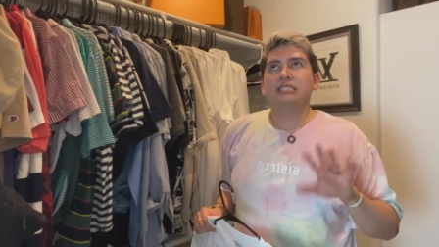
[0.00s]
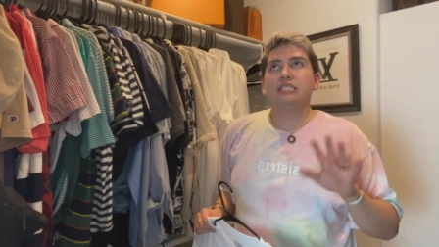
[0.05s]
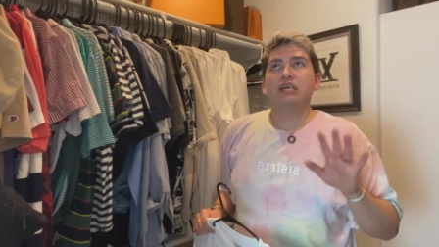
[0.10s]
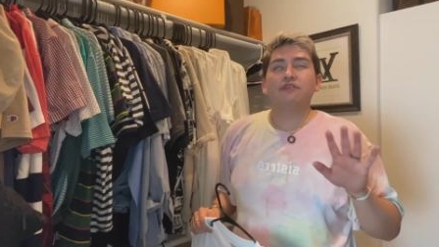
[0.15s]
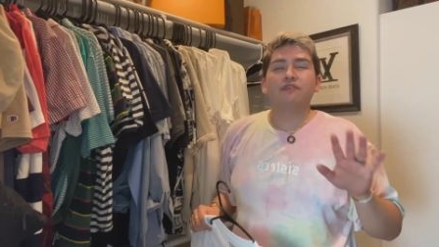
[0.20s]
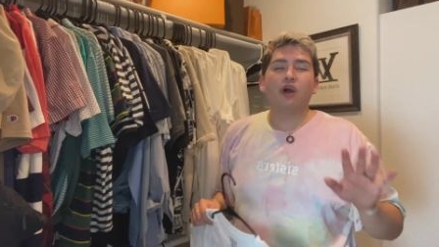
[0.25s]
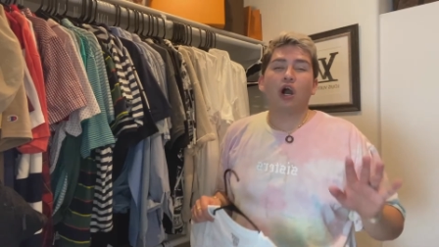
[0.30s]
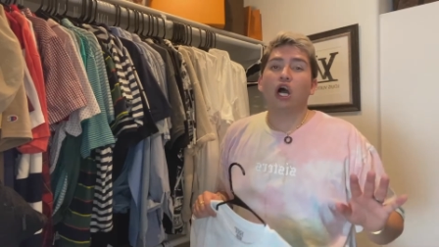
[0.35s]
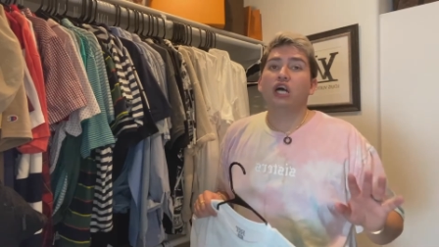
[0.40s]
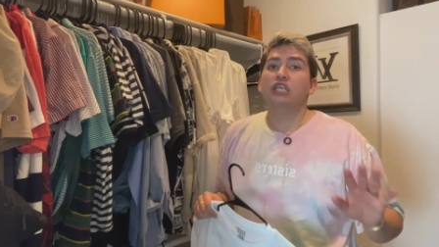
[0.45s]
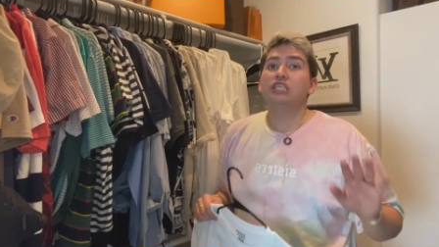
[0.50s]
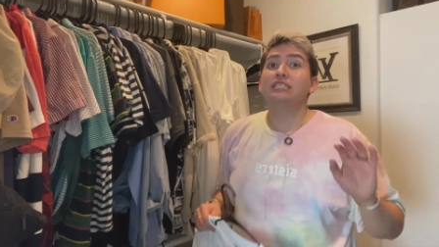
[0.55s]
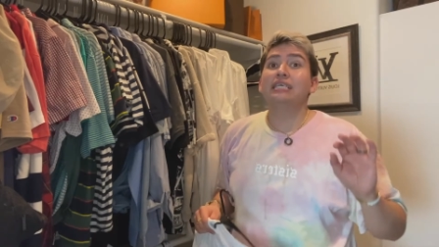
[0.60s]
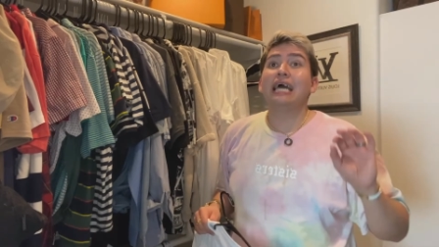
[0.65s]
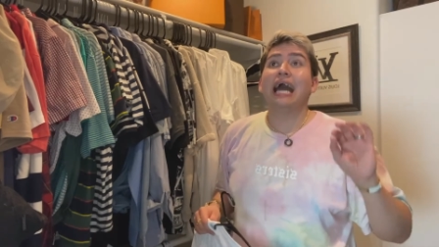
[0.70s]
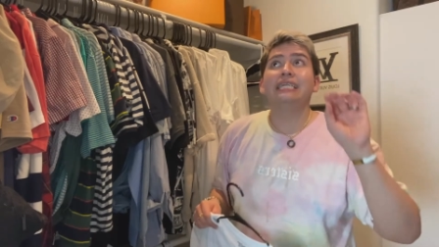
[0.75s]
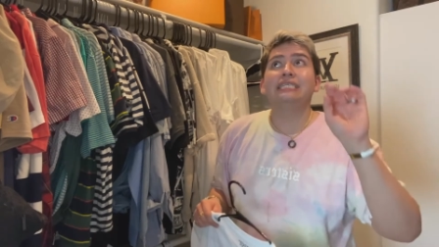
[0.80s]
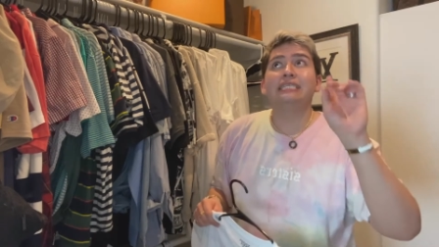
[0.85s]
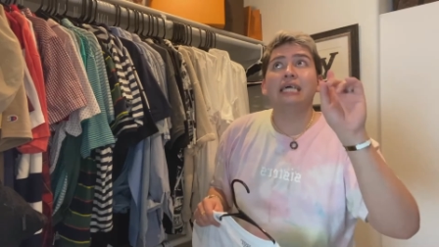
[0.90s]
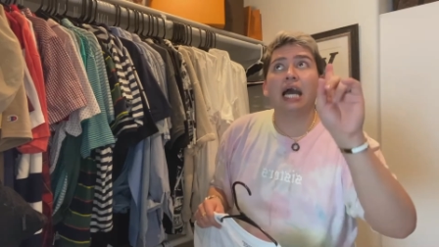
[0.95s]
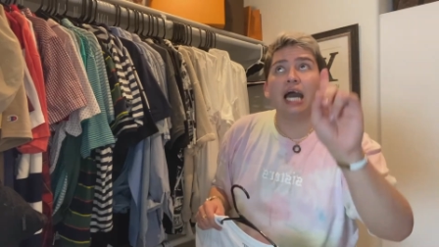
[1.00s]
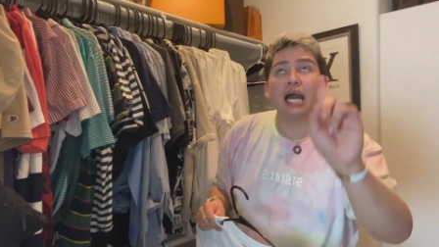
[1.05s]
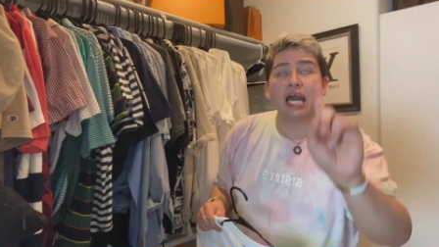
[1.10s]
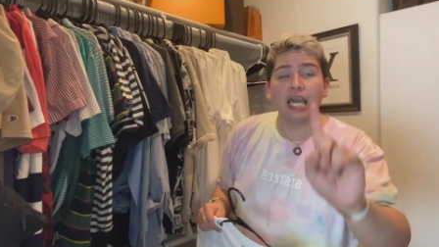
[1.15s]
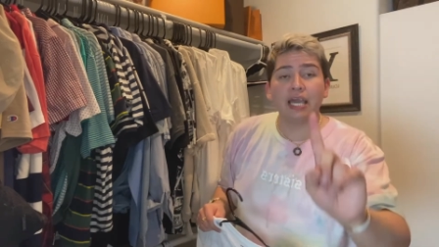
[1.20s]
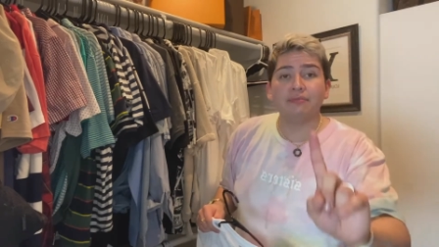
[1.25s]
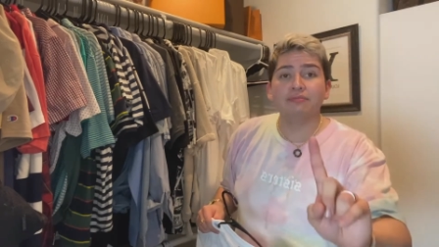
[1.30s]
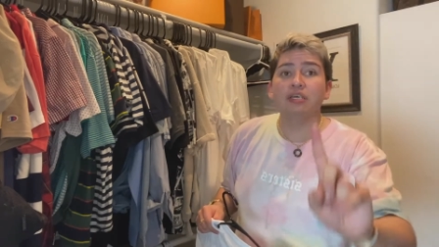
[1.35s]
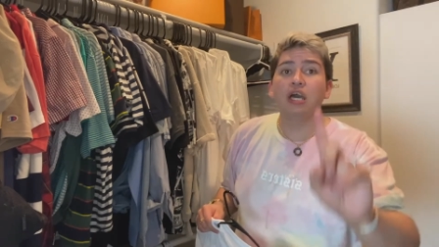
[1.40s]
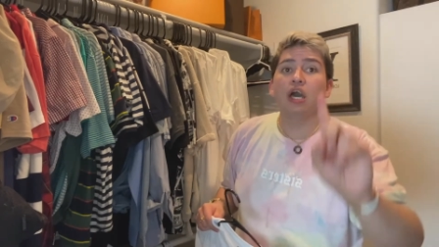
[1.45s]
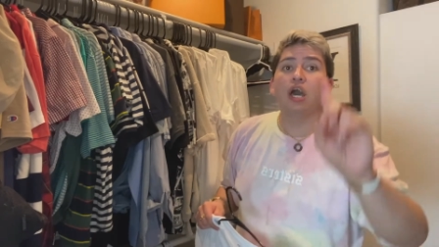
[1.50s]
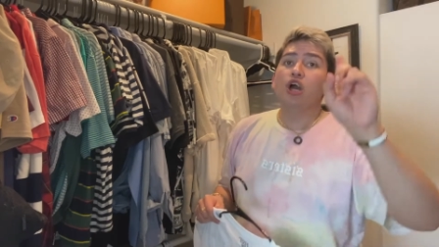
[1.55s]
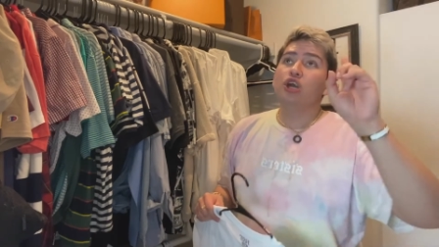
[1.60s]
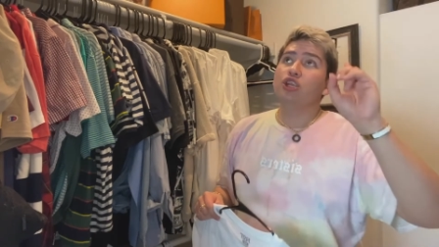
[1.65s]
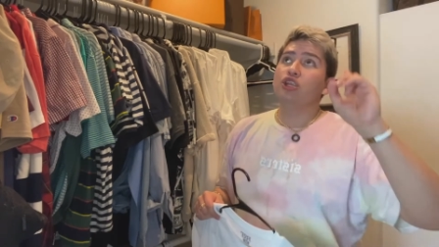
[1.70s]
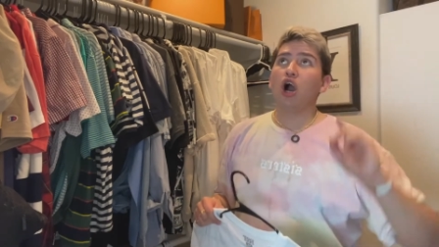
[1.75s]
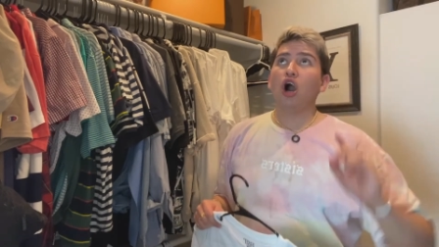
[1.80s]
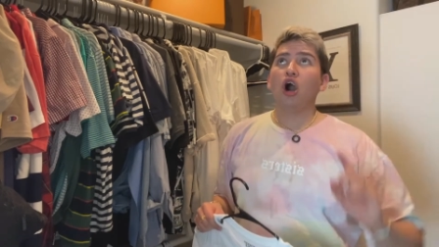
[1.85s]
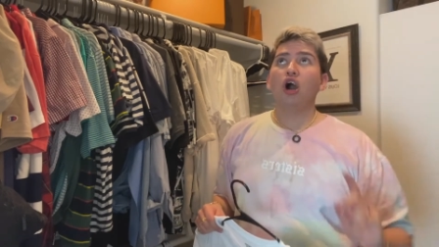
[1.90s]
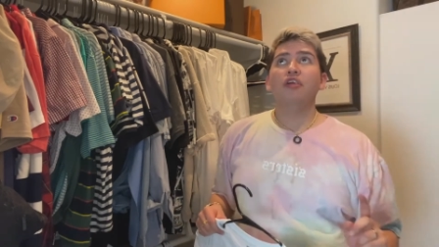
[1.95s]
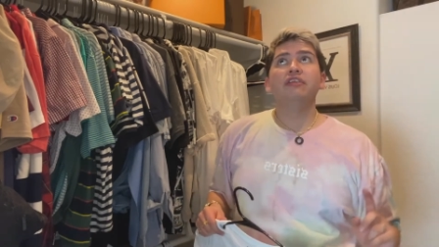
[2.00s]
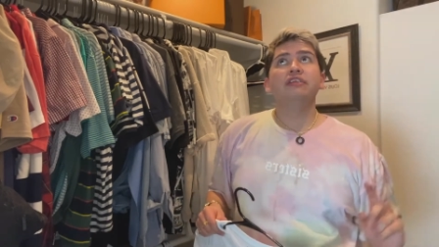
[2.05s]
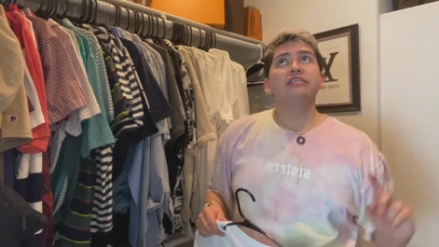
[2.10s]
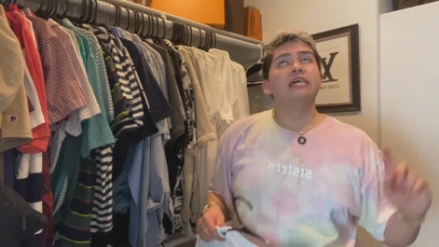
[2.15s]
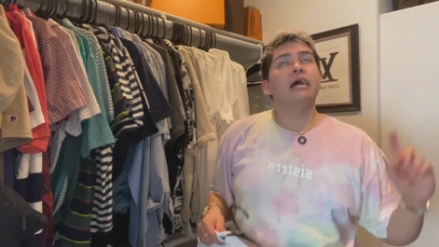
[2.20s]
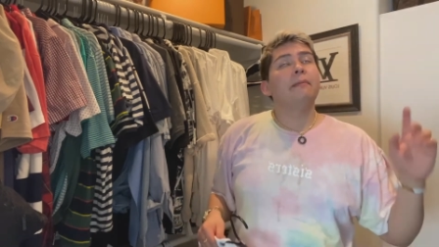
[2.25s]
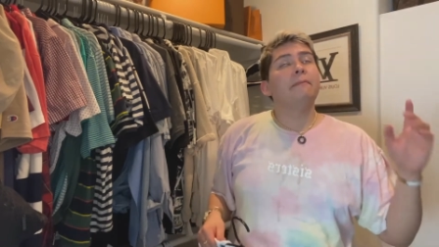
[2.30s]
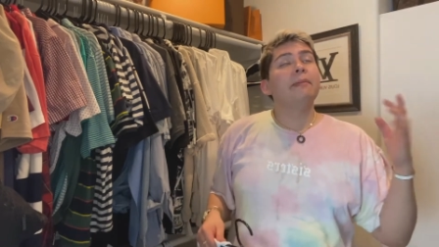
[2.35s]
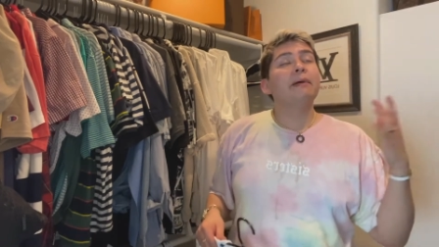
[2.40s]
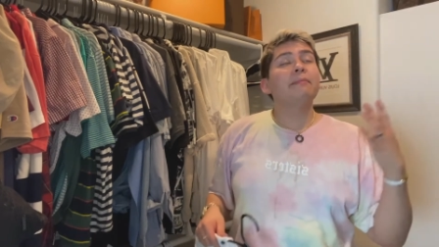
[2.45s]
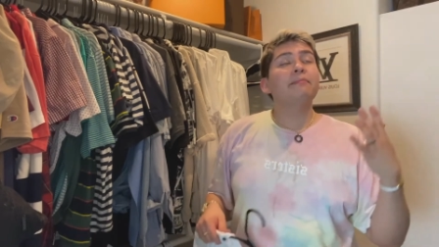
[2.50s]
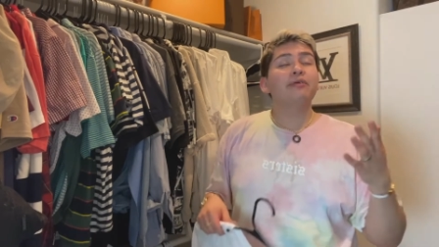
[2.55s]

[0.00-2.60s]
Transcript: self-conscious at times. Not all the time. I'm